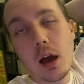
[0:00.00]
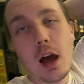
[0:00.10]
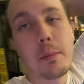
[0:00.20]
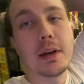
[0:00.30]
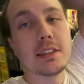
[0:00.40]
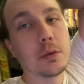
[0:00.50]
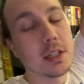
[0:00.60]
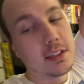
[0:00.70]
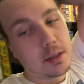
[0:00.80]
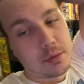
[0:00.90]
I might see what
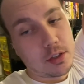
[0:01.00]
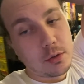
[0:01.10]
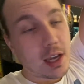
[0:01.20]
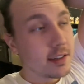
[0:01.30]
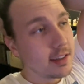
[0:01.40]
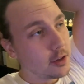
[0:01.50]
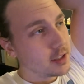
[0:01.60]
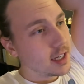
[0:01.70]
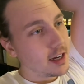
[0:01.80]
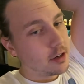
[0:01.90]
he's up to. Casey's out of
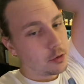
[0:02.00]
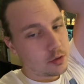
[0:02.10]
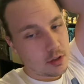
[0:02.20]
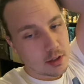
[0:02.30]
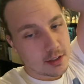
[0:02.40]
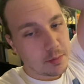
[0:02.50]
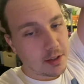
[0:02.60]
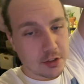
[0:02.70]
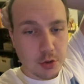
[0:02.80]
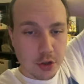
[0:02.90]
town. Elizabeth
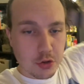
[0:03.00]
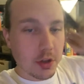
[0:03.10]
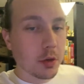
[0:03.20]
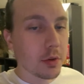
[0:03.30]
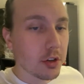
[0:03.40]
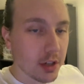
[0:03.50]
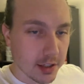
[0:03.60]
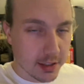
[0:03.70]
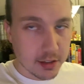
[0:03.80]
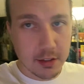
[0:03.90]
is trick-or-treating with her
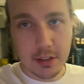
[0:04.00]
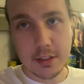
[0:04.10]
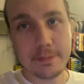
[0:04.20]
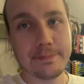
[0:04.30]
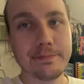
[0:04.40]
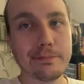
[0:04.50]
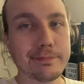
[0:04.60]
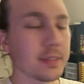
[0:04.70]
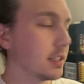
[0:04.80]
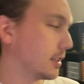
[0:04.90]
cousins.
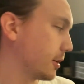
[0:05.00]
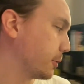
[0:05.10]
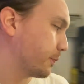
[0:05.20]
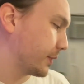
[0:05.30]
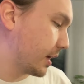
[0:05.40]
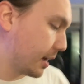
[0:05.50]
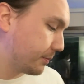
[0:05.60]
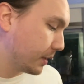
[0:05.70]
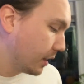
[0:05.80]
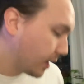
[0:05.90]
So yeah,
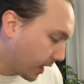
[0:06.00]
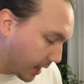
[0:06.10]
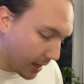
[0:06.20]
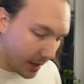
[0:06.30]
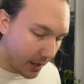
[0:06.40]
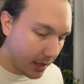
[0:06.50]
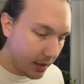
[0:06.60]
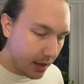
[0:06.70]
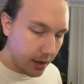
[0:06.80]
I